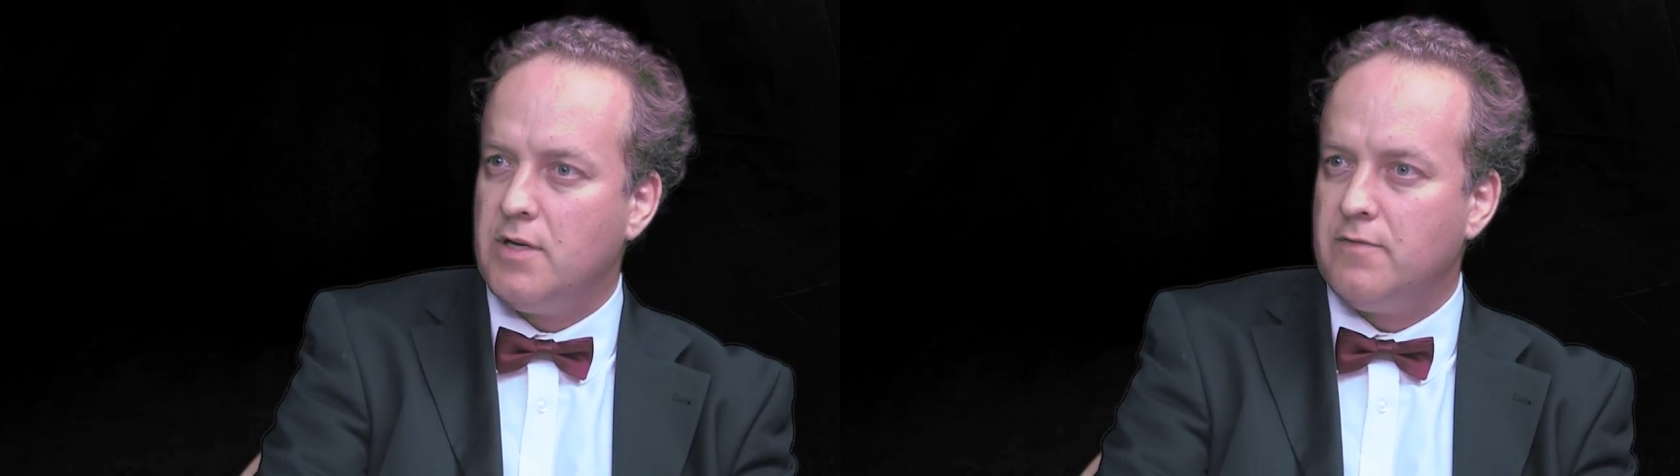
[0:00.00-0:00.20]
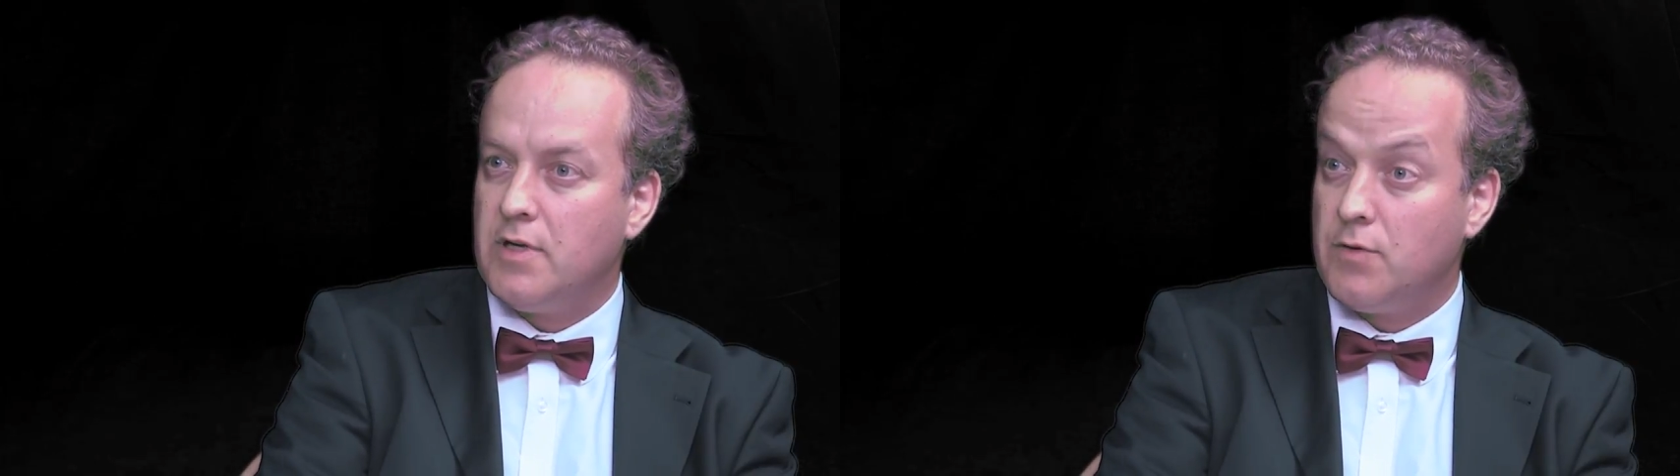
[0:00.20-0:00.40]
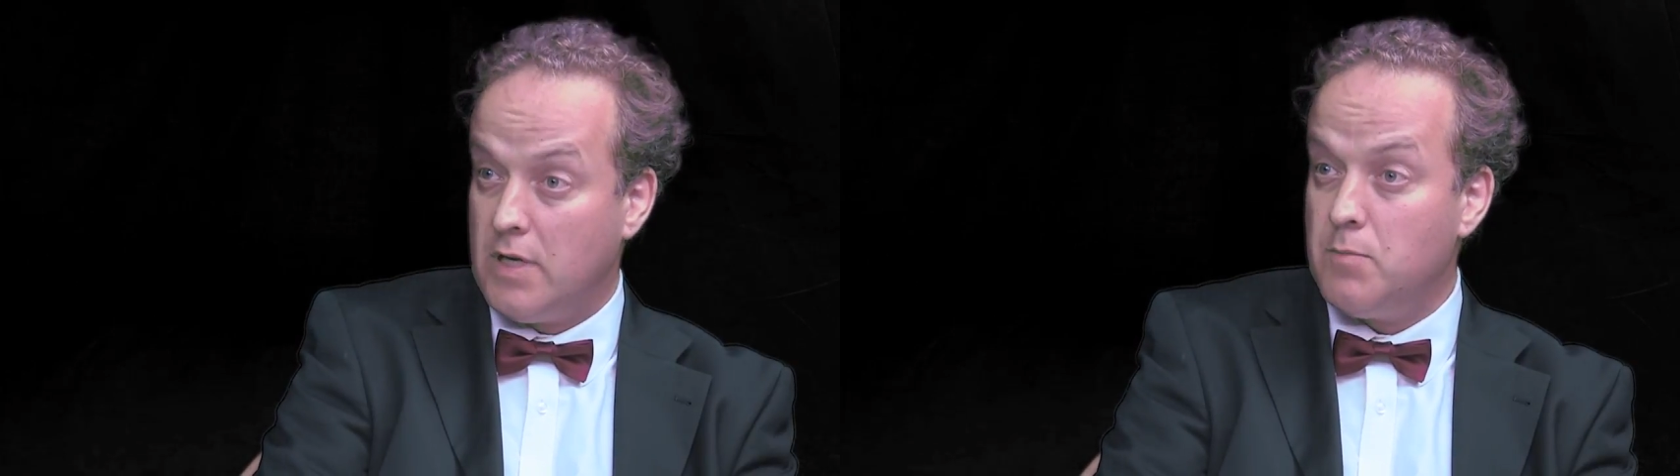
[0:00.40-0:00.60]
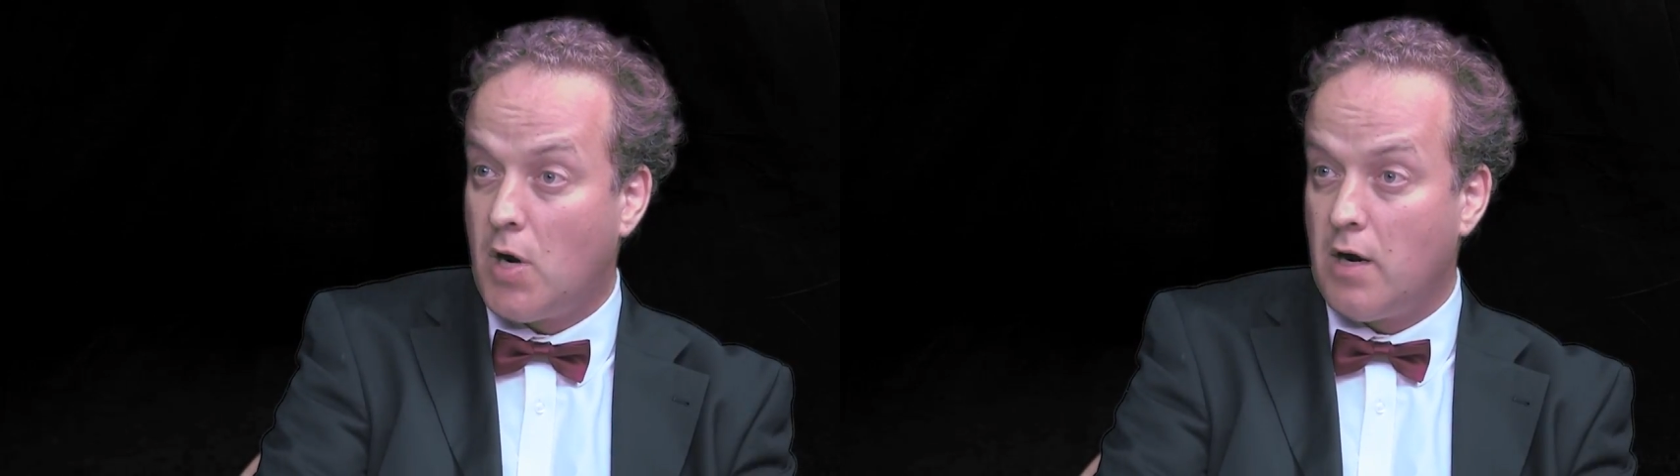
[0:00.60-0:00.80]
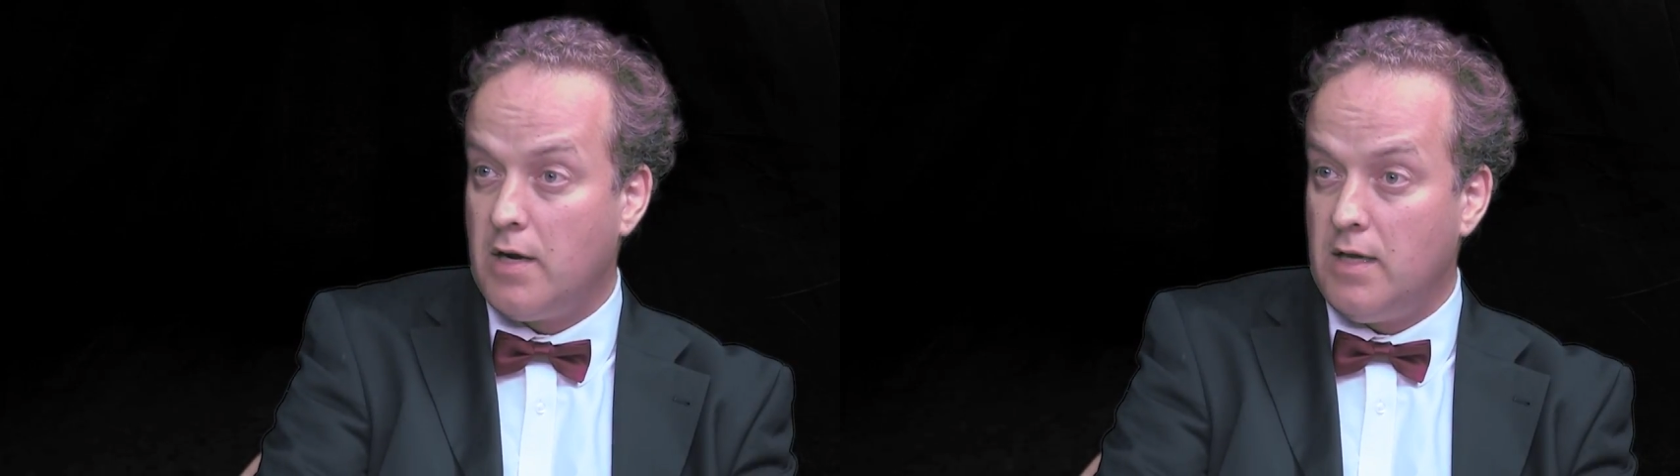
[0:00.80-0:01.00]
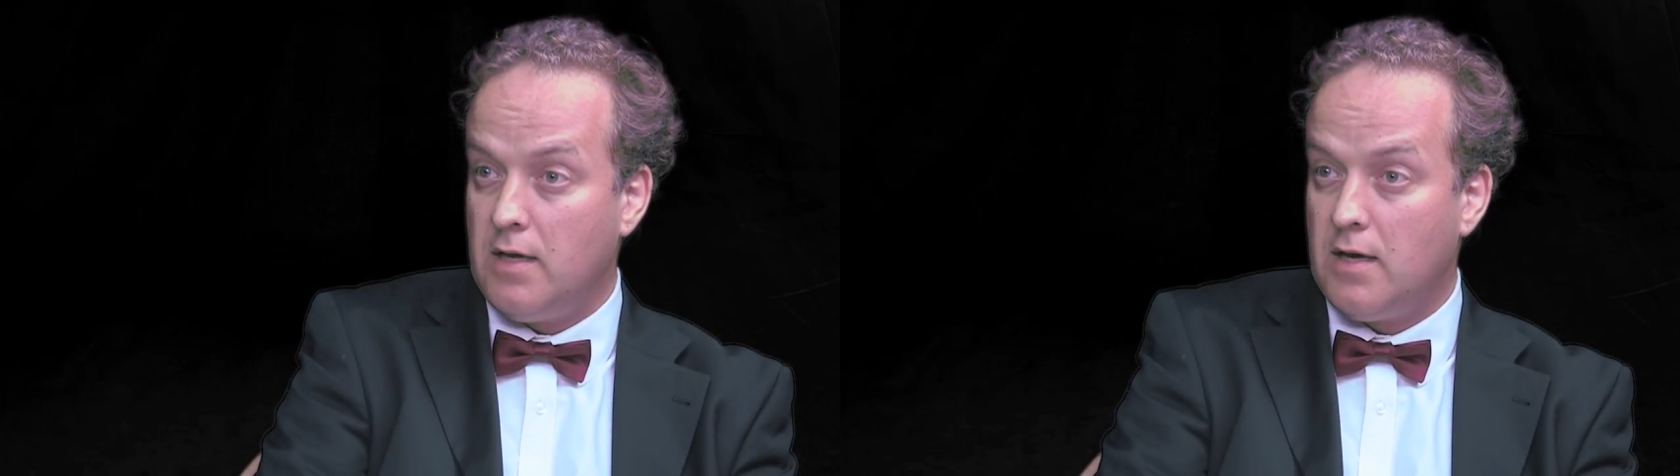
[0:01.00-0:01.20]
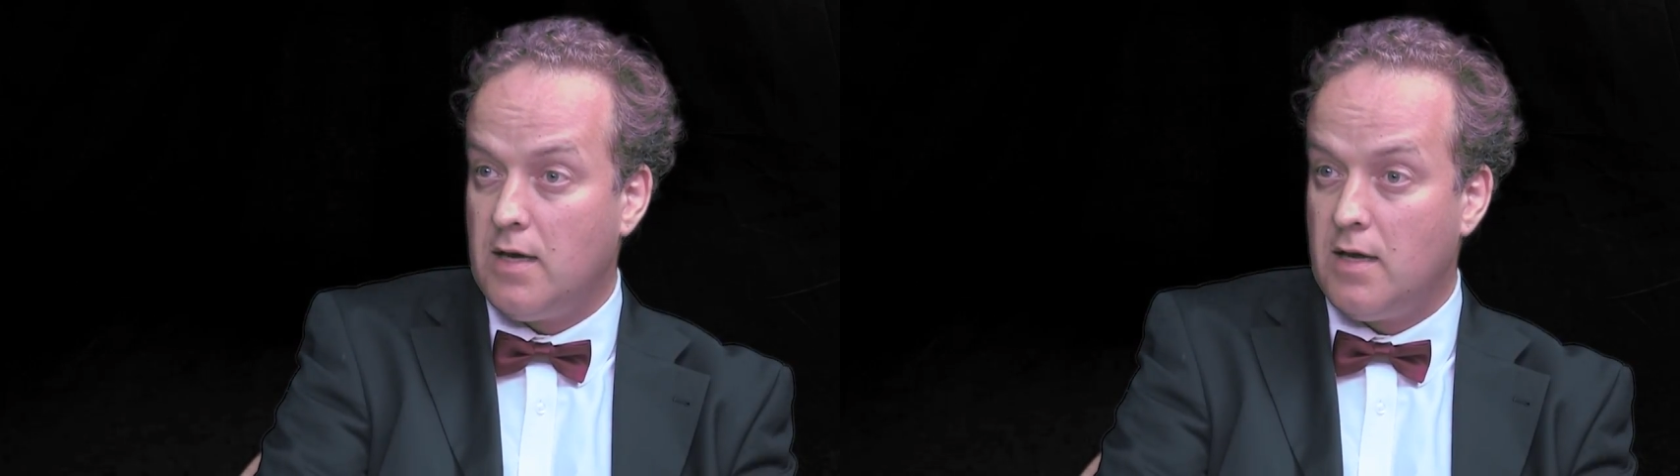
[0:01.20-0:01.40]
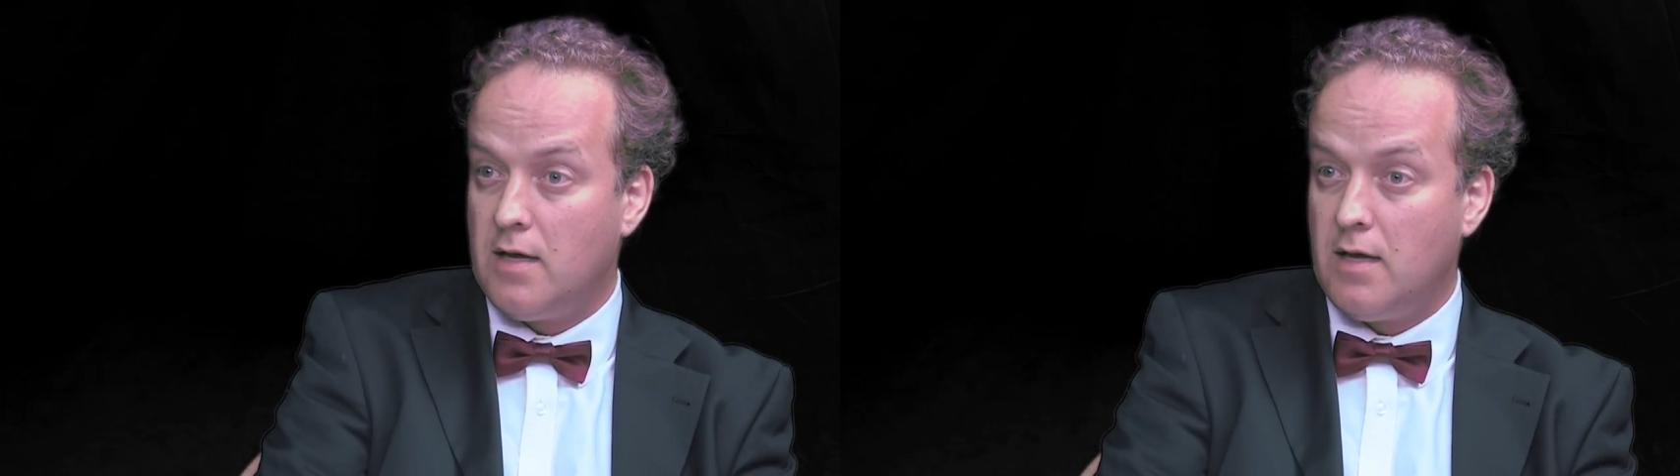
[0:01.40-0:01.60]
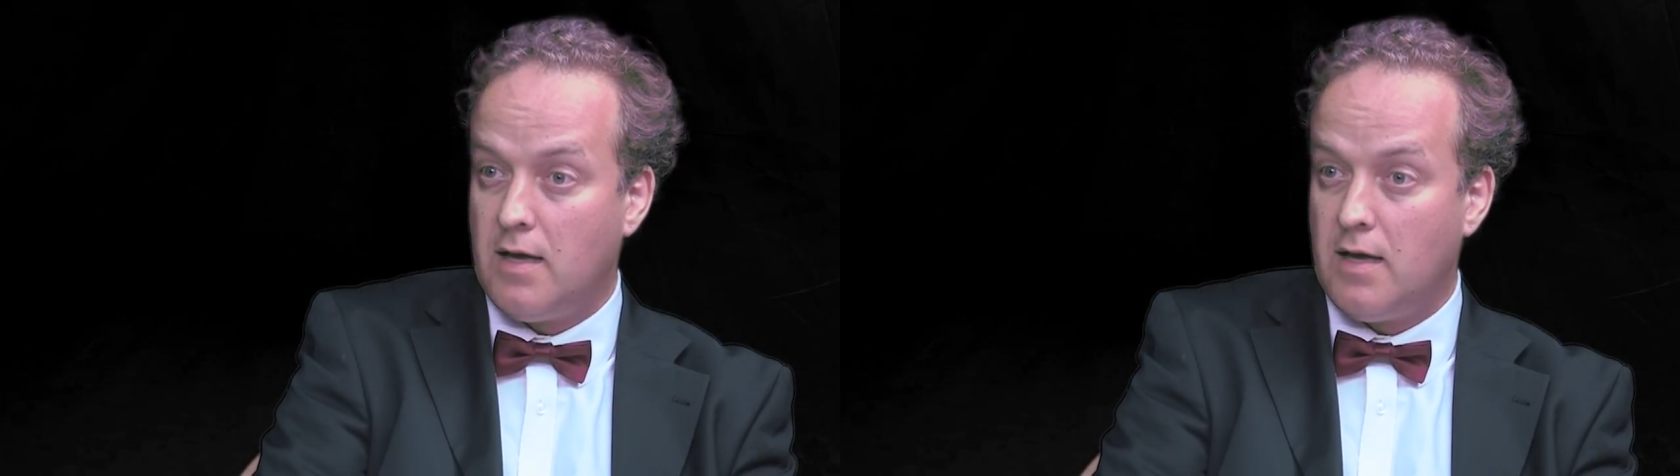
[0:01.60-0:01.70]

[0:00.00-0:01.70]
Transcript: of the Green Party, sure.